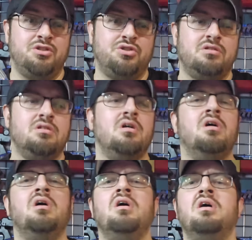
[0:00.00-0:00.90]
mentioned,
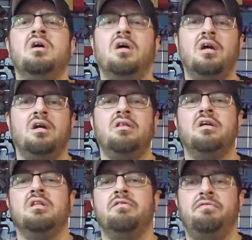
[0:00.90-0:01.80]
and
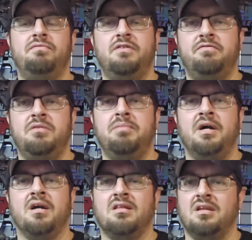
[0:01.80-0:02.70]
then the 50
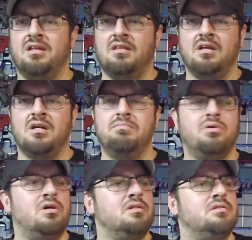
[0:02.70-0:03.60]
pack that I think I
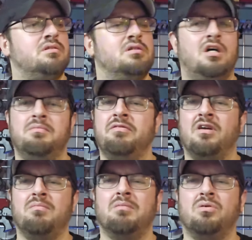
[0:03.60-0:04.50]
bought, if
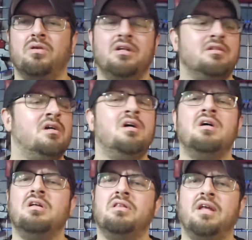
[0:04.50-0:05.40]
I remember right,
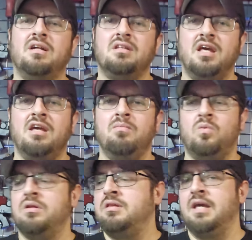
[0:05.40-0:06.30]
that came
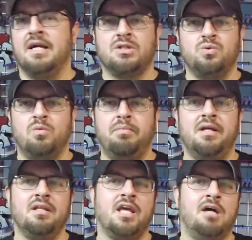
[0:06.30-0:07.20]
with the actual
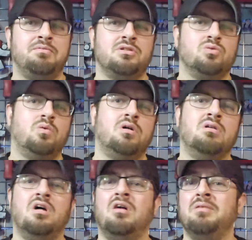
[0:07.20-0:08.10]
pen caps as
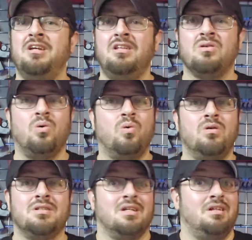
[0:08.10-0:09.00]
well. Either
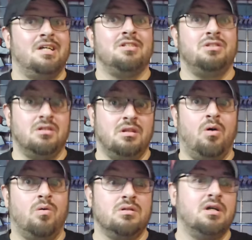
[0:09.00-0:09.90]
or is going to last you a
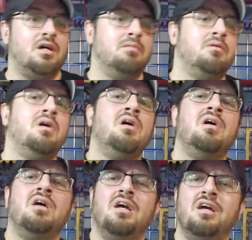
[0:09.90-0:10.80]
long time,
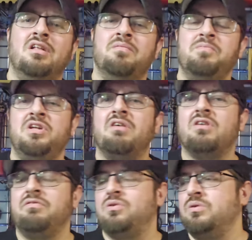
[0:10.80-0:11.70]
and you never
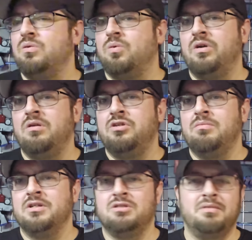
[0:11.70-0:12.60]
have to really worry too
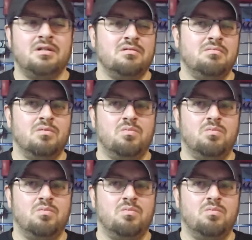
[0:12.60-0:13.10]
much about,